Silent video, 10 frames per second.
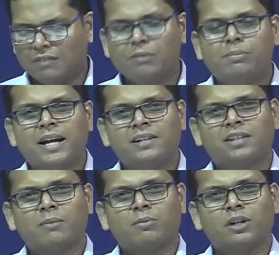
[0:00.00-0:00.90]
will blend
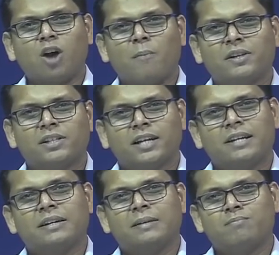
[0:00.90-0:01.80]
some of the topics that are
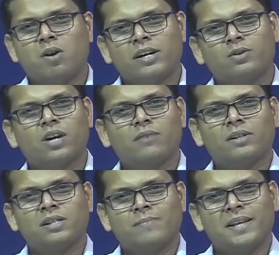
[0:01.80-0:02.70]
important to convey
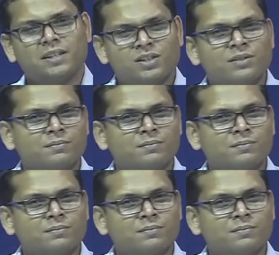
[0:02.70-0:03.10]
this message.